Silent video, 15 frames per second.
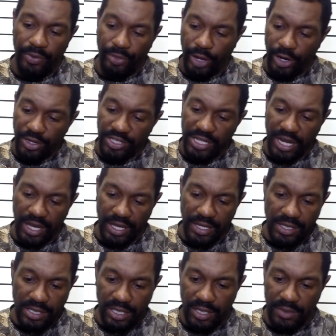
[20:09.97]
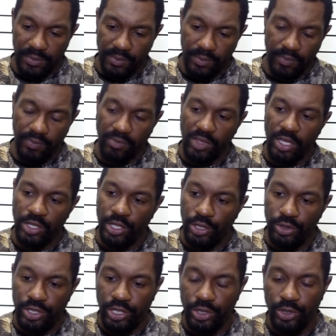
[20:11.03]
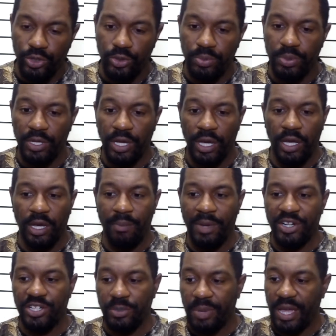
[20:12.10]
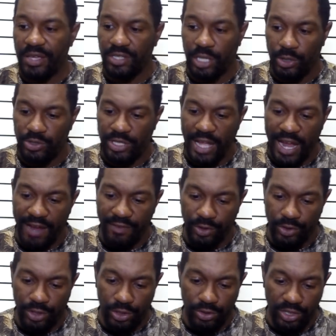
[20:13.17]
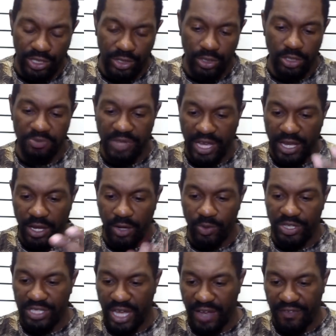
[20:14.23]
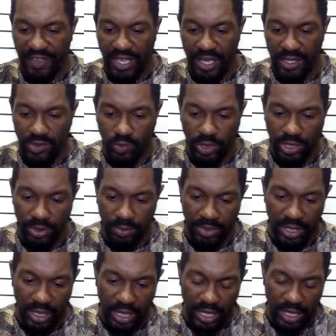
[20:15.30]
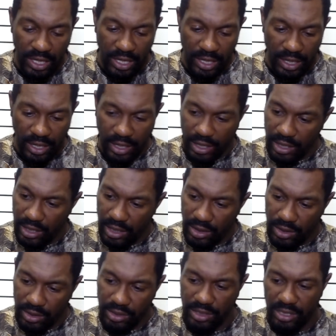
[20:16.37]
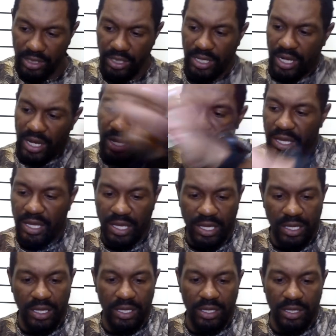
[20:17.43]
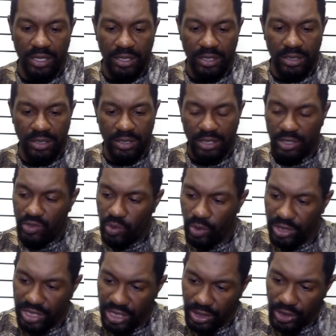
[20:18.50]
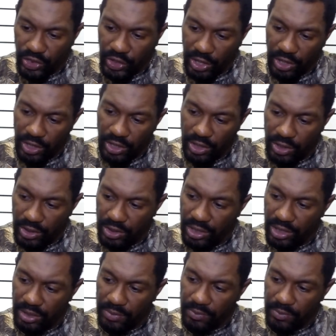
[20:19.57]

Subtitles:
Thursdays, YouTube, Monster Bass goes live on YouTube. They always have guests with them. Today is the 23rd.